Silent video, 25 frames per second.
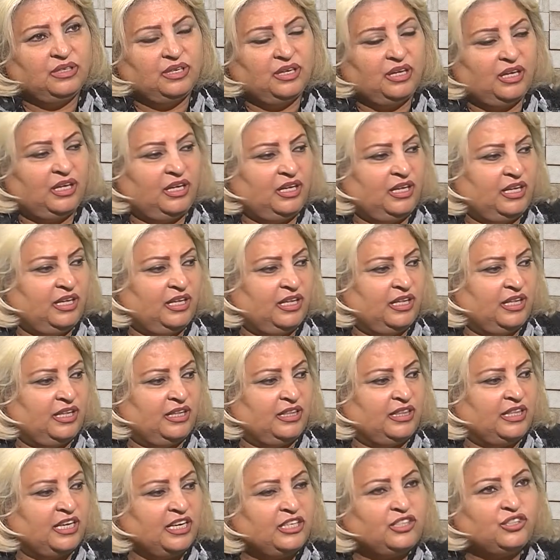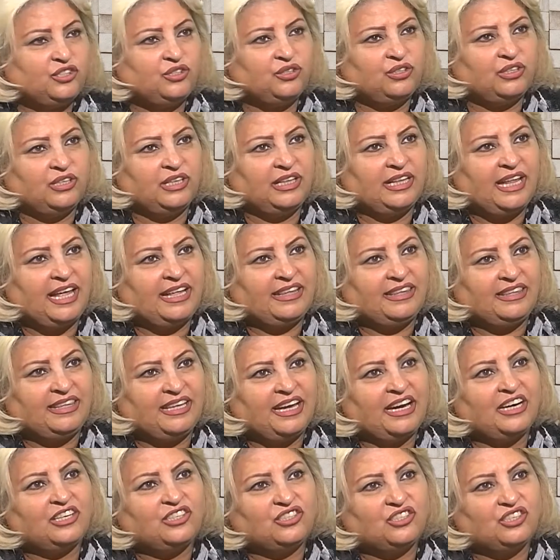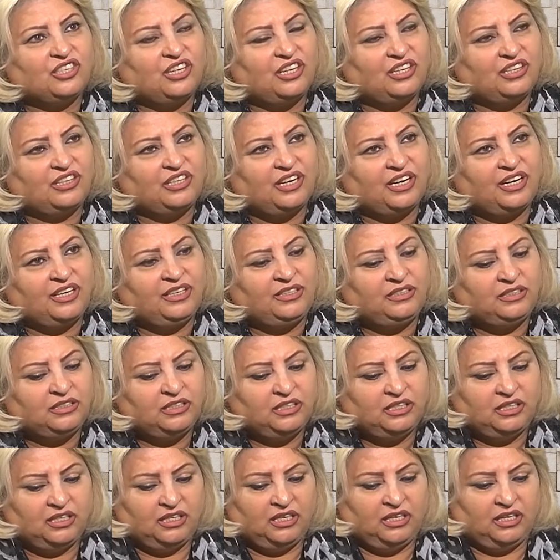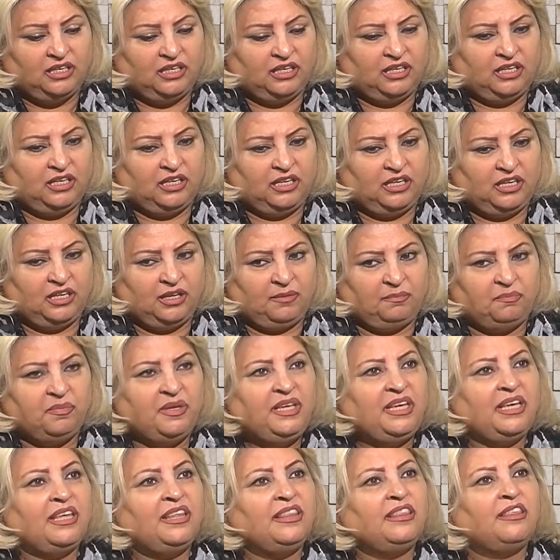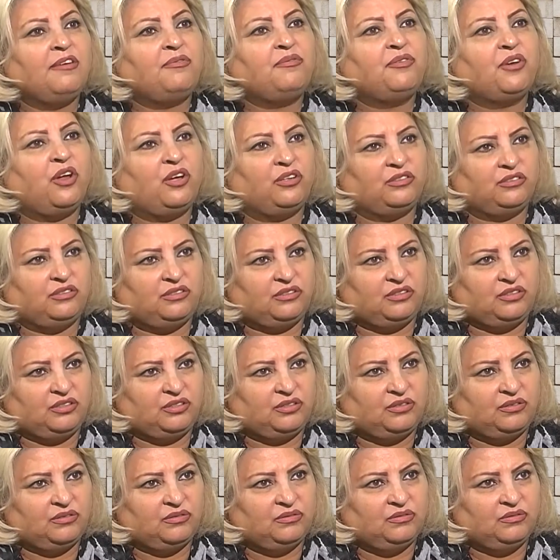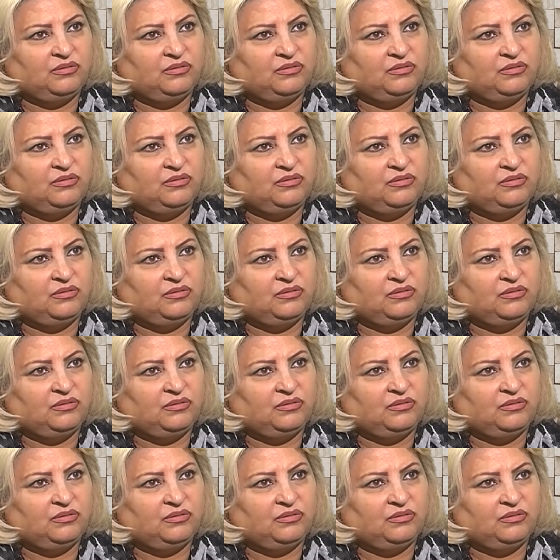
They should let their children be in the front.